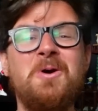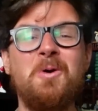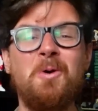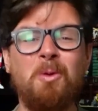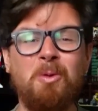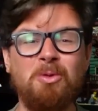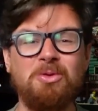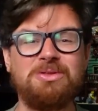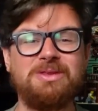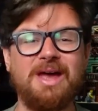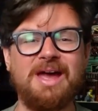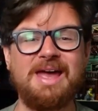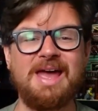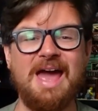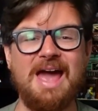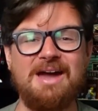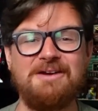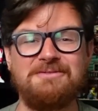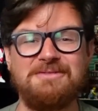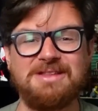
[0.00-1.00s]
all day,
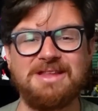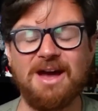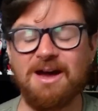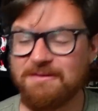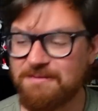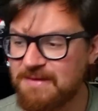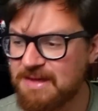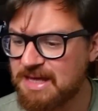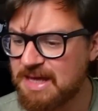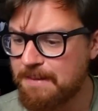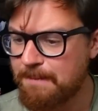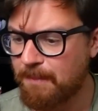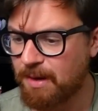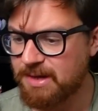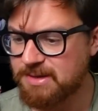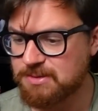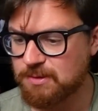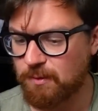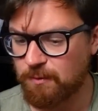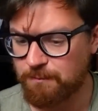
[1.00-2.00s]
every day. I think he
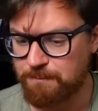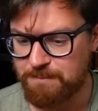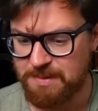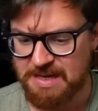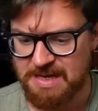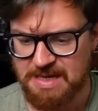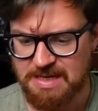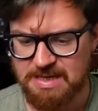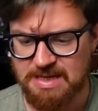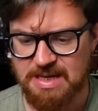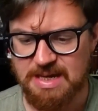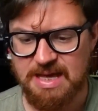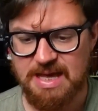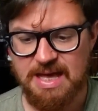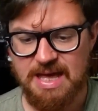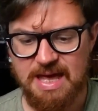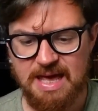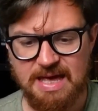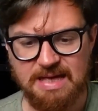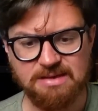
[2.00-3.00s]
might have been
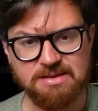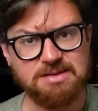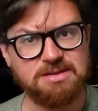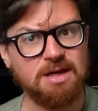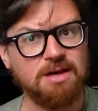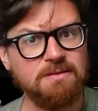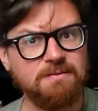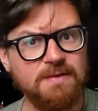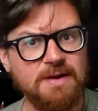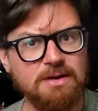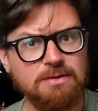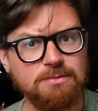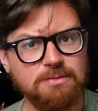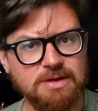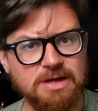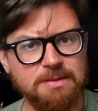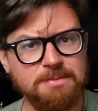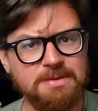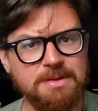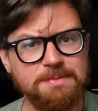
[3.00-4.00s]
in Seinfeld for
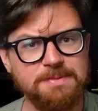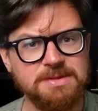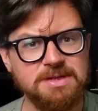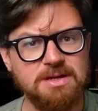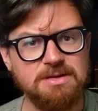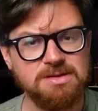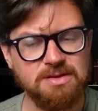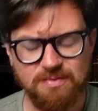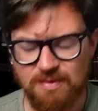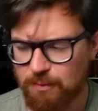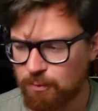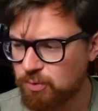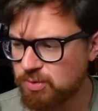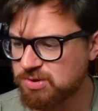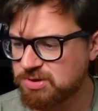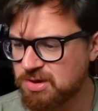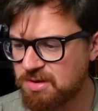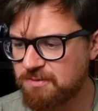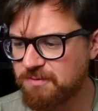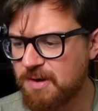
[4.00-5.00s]
a couple episodes. I've never
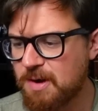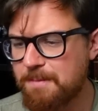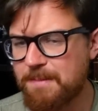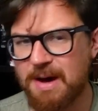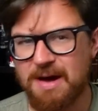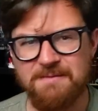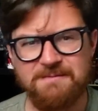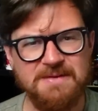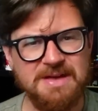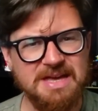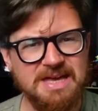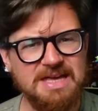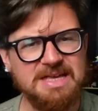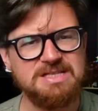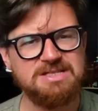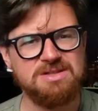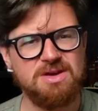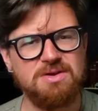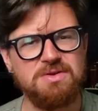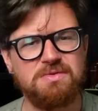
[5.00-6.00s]
watched Seinfeld, but I think
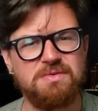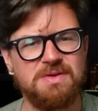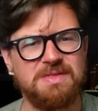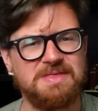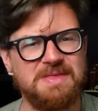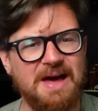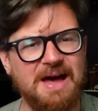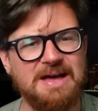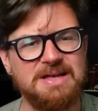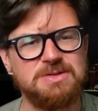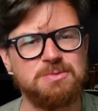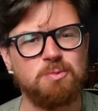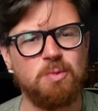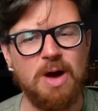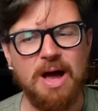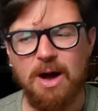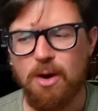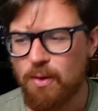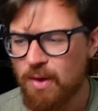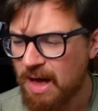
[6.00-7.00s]
he's known for that as
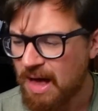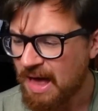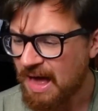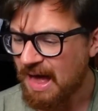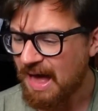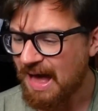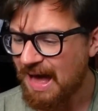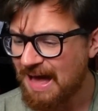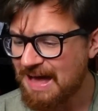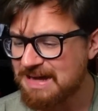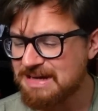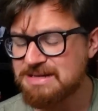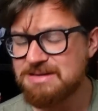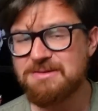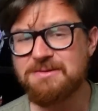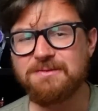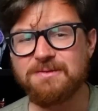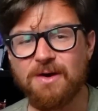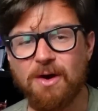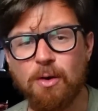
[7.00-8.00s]
well.
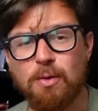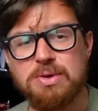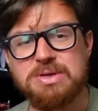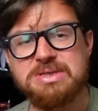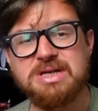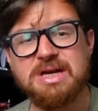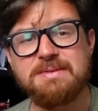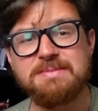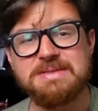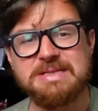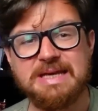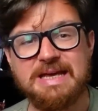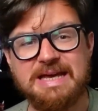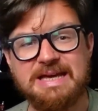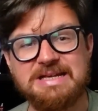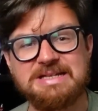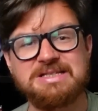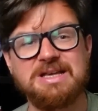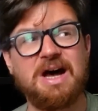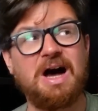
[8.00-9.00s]
And for old time's
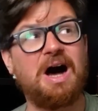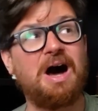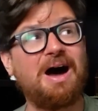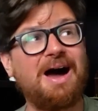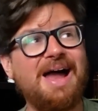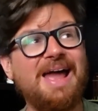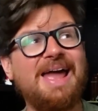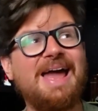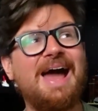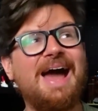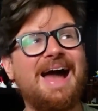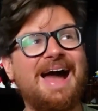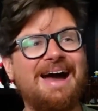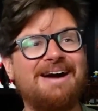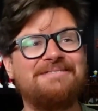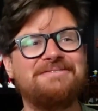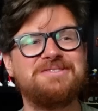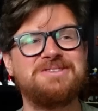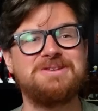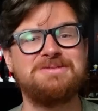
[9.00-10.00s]
sakes, I
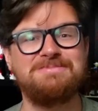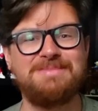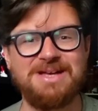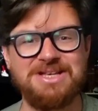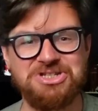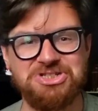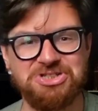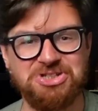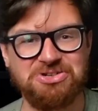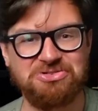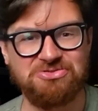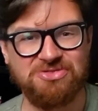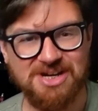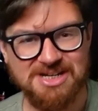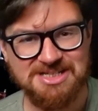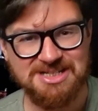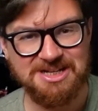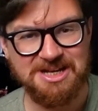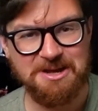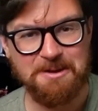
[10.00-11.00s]
have to mention a
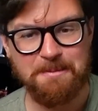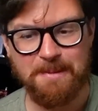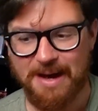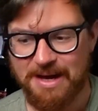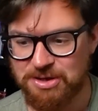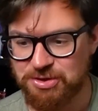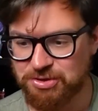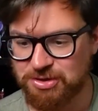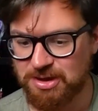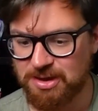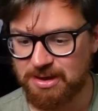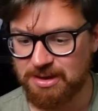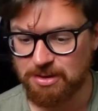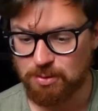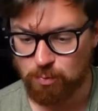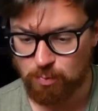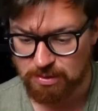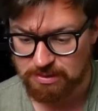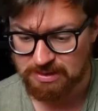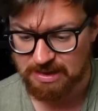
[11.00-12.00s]
wrestling Patrick. And
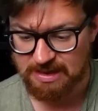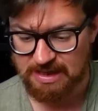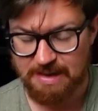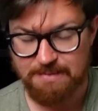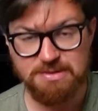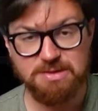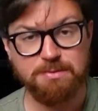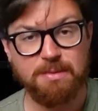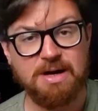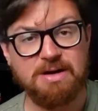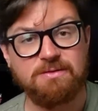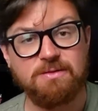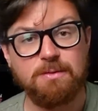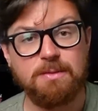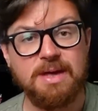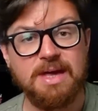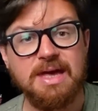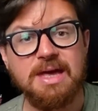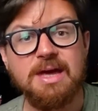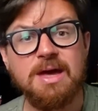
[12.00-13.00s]
the one that came to mind for
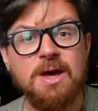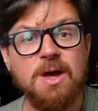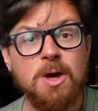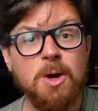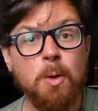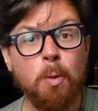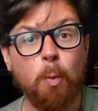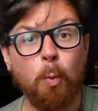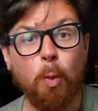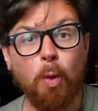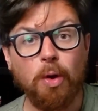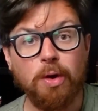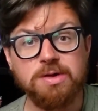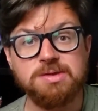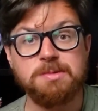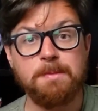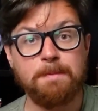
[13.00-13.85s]
me was